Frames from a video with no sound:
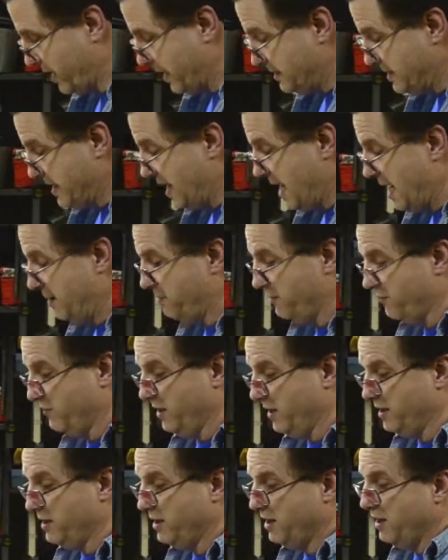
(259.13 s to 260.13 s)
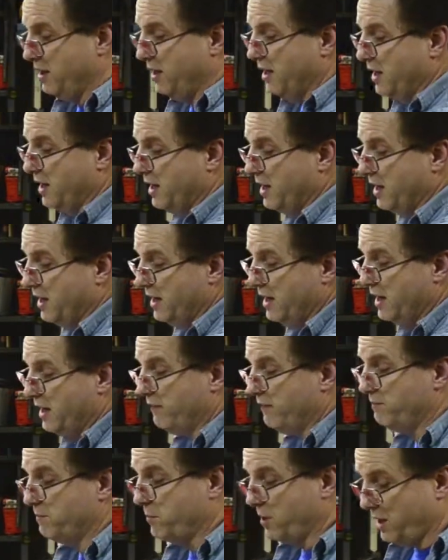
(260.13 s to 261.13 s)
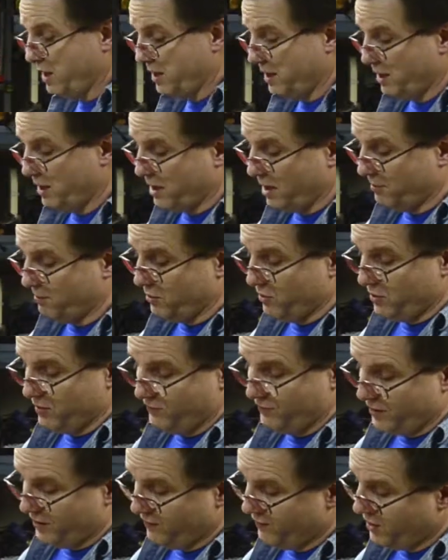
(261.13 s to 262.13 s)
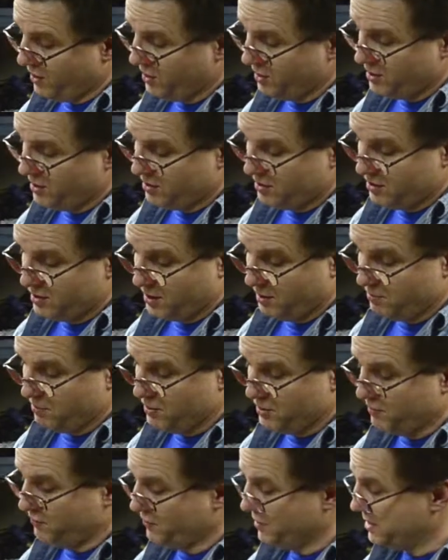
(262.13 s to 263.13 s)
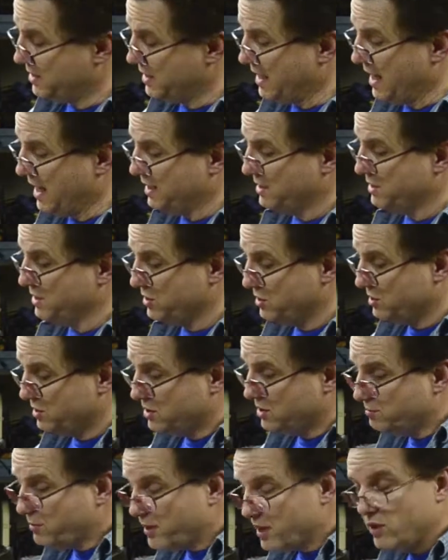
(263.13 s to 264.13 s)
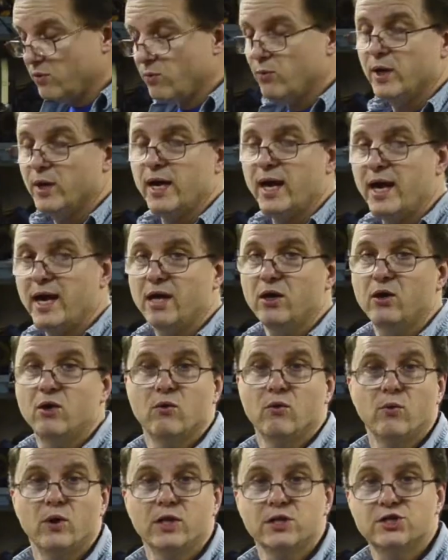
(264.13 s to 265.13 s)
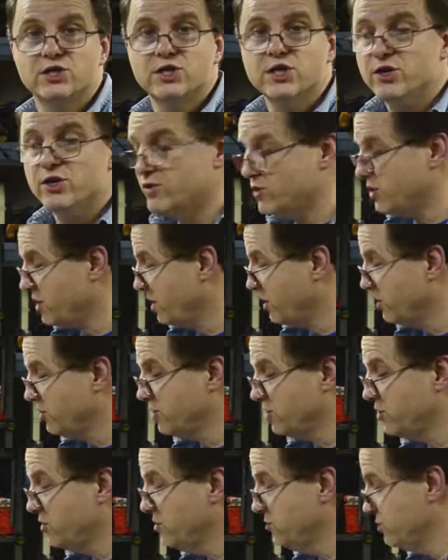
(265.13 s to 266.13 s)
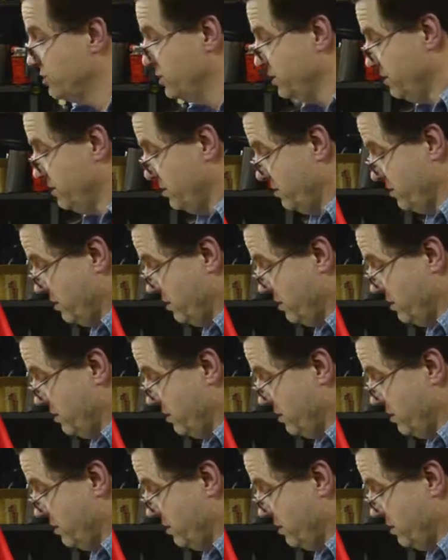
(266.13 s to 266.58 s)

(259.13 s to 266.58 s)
on top of it. And I've brought I've given you a couple different sizes depending on what angle and what chair that you're using